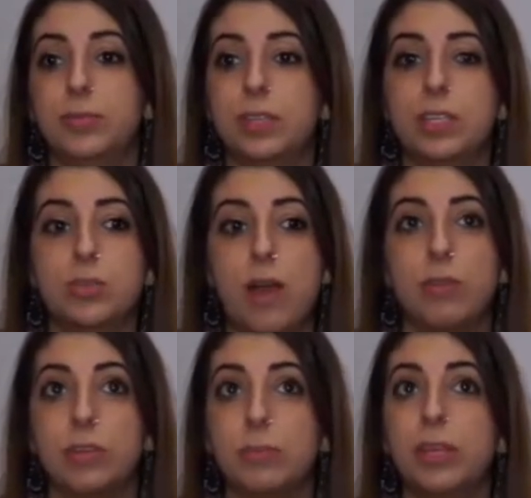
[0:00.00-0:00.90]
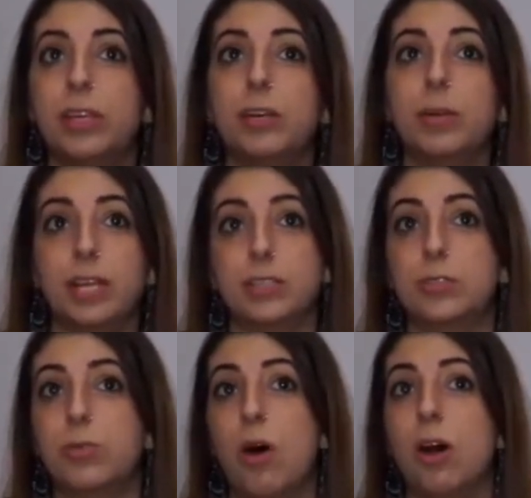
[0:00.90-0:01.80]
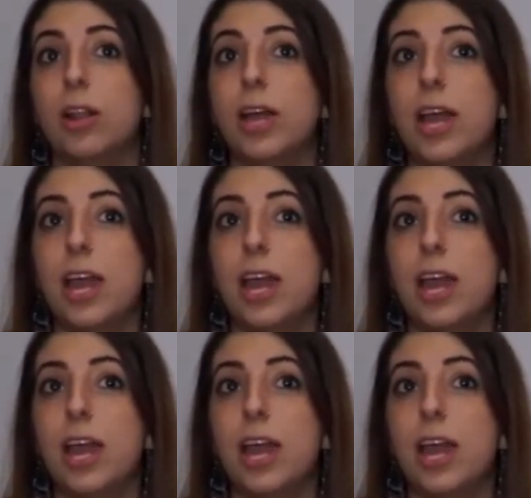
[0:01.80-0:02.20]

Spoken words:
they surrounded me against the wall,